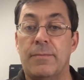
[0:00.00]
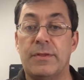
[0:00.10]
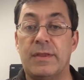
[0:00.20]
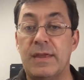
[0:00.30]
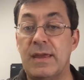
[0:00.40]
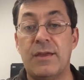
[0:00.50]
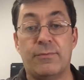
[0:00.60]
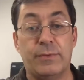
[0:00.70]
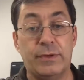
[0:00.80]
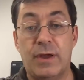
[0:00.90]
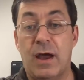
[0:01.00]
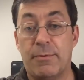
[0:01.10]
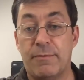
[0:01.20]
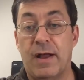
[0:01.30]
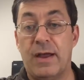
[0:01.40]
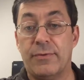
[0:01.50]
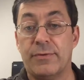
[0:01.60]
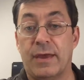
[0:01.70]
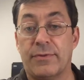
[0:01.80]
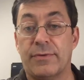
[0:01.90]
The TAs will not provide
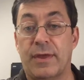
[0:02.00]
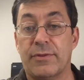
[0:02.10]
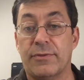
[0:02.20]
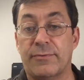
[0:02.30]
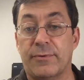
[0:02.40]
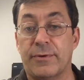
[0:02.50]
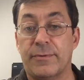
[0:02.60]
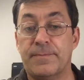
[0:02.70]
those exercises for you.